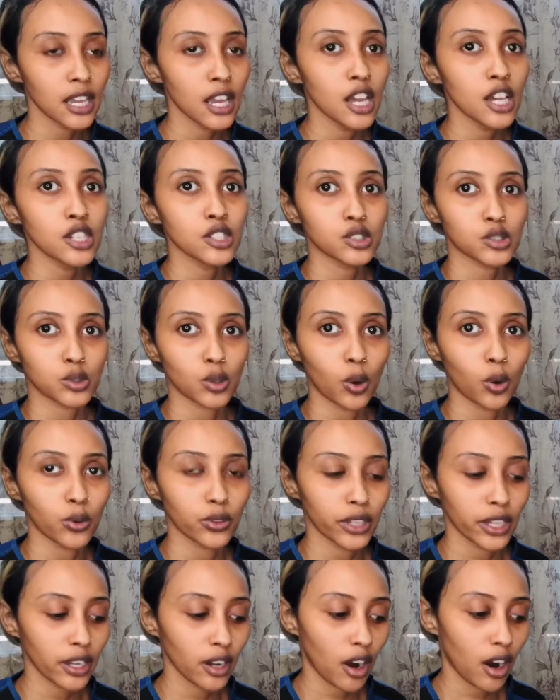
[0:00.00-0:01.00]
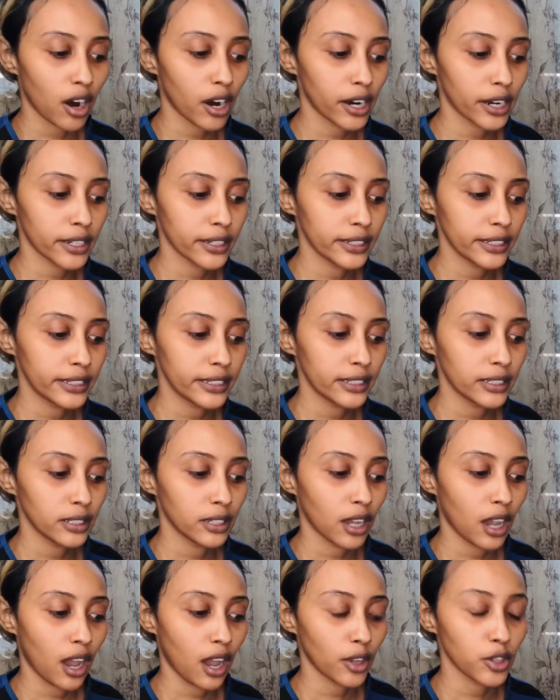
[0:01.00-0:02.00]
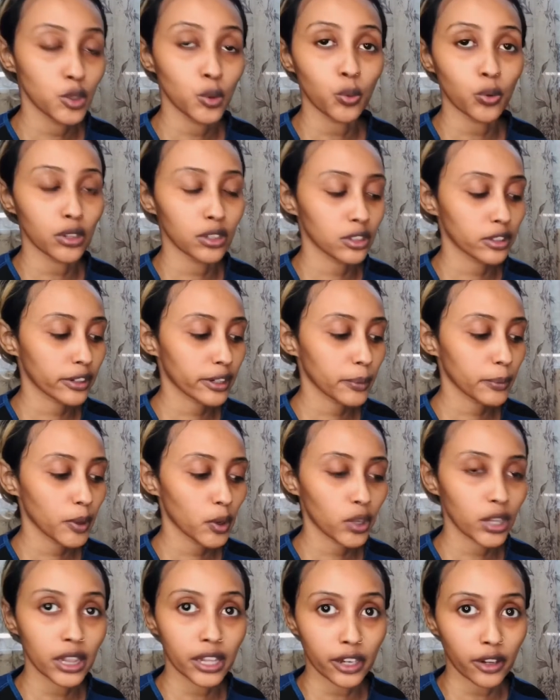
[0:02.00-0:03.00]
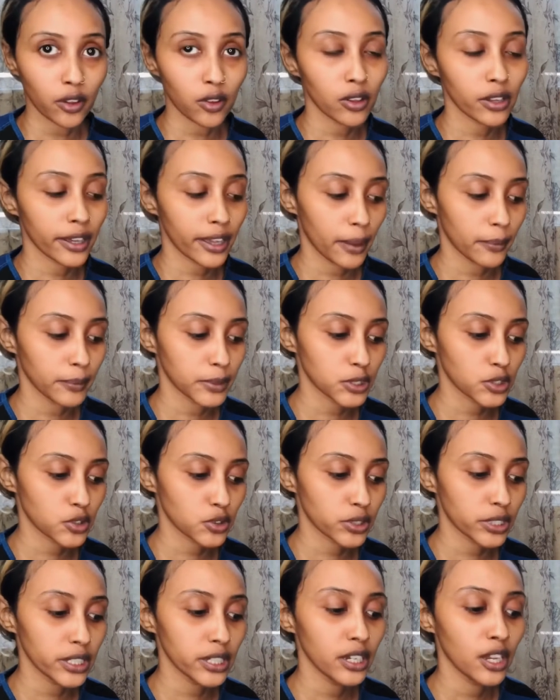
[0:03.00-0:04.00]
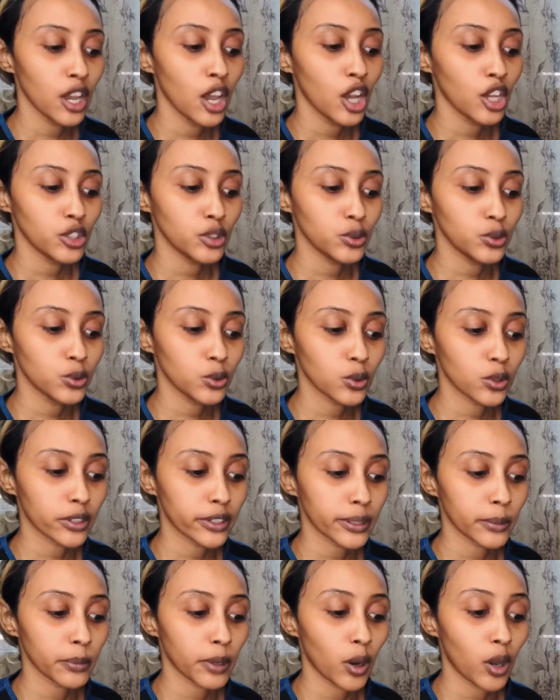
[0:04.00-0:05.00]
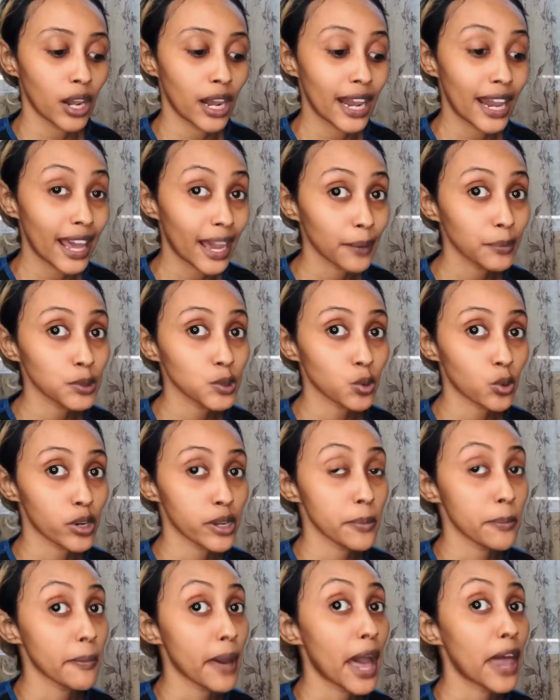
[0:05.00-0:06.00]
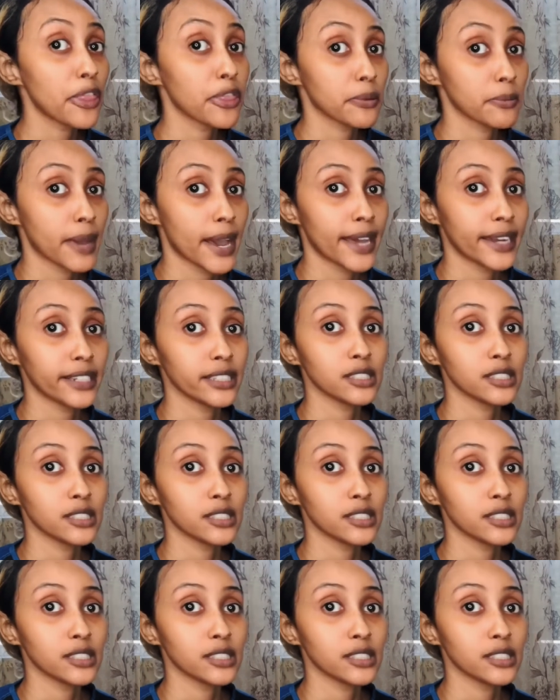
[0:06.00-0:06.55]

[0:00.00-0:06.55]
So they are you will learn about clinical chemistry, you do learn about laboratory mathematics.